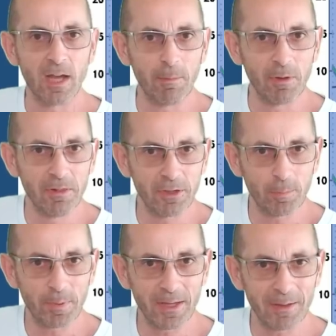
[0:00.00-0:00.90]
I'm a little
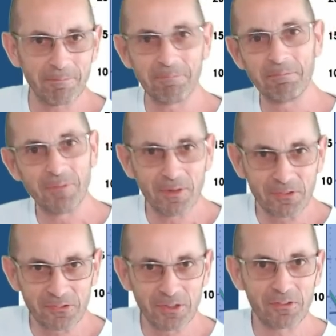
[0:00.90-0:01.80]
bit
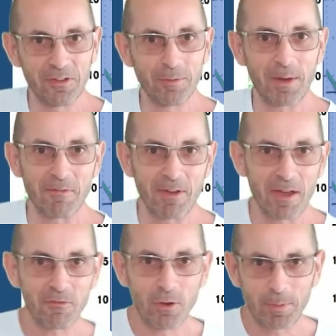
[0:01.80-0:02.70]
uncertain about
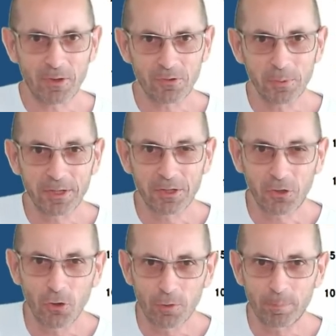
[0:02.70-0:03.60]
that though, because we
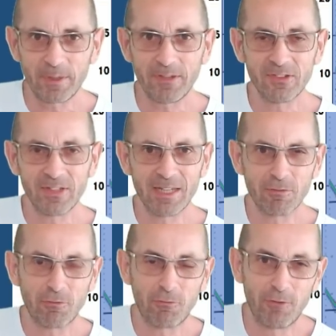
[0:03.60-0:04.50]
could be seeing
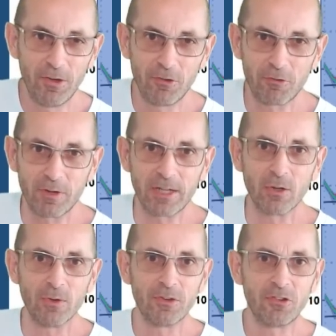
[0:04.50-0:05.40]
thundery
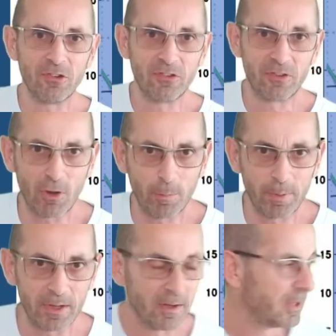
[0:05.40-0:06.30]
conditions
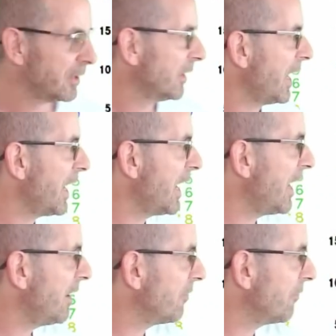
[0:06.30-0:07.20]
developing,
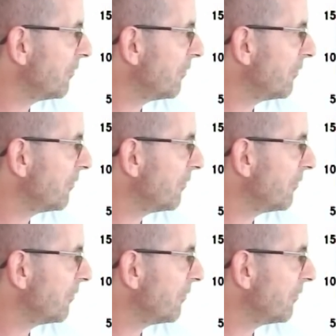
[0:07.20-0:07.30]
and